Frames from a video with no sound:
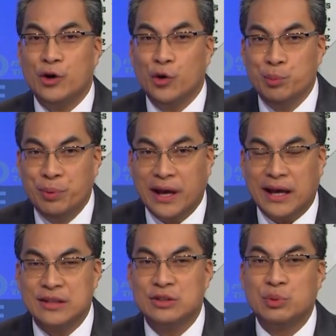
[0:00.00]

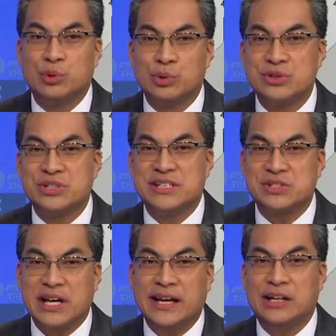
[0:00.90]
obeyed the rules
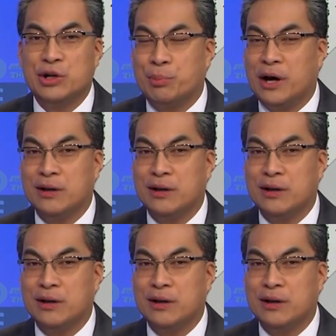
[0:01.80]
decided upon